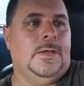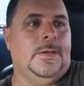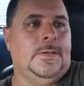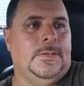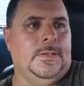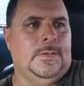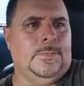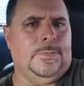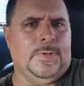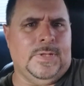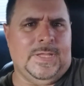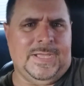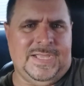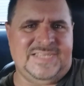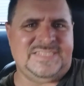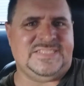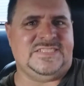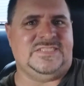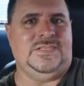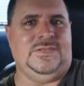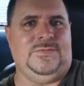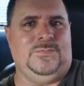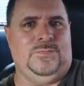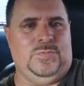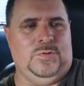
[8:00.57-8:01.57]
The
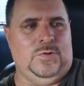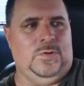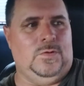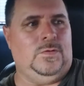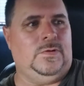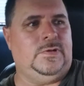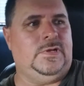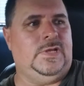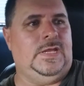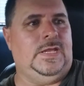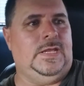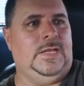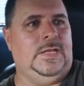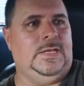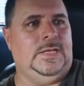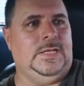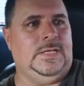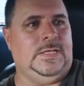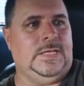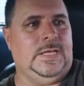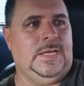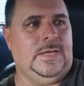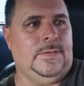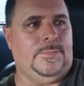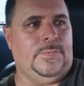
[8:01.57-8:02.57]
plastic broke, and
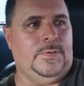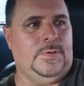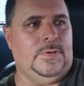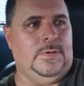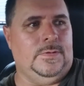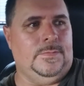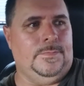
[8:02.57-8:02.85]
it kept